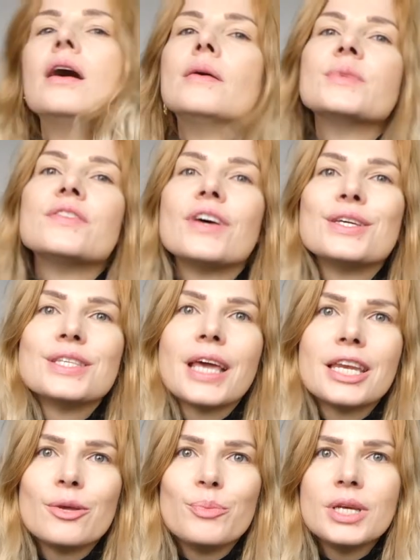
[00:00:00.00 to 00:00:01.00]
if I see
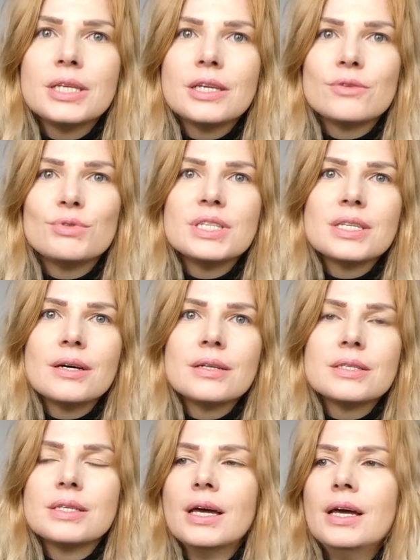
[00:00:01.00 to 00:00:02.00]
any immediate
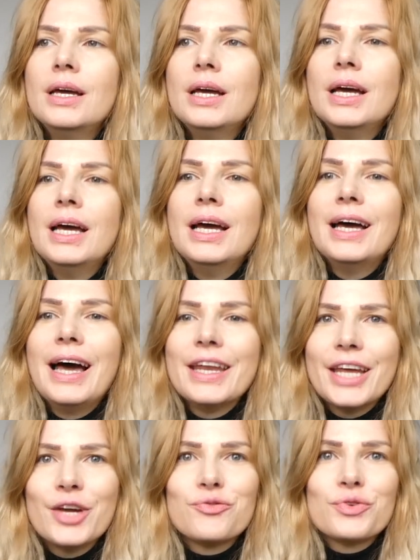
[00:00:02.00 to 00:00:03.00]
results
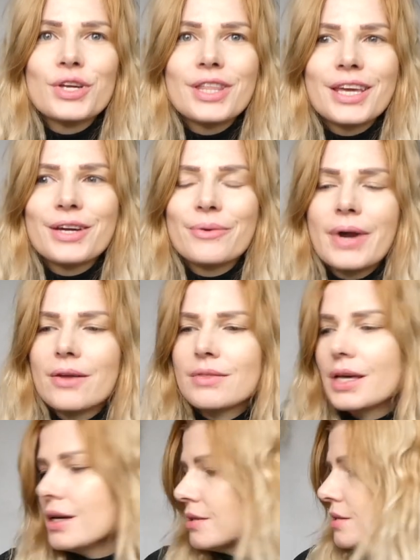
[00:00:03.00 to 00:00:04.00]
and everything around that.